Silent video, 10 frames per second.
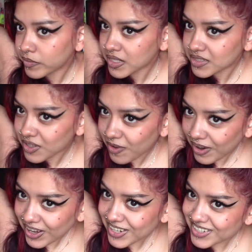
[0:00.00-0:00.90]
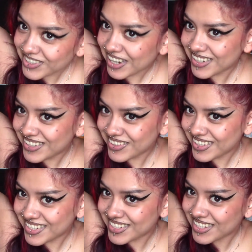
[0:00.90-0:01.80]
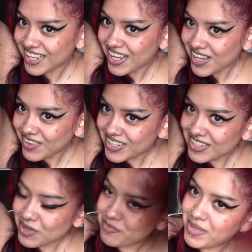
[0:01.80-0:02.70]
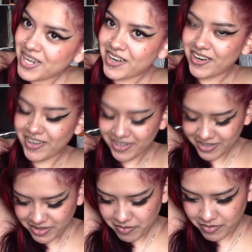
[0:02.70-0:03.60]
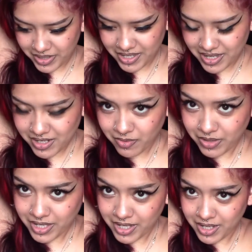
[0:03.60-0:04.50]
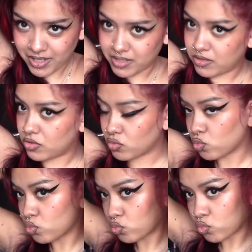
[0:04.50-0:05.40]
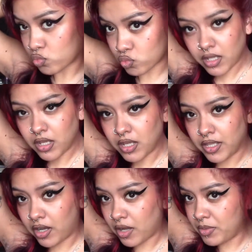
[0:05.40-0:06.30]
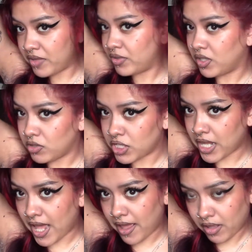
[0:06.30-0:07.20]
So hard trying to do this with no mirror. But anyways, y'all got beef with Doja Cat?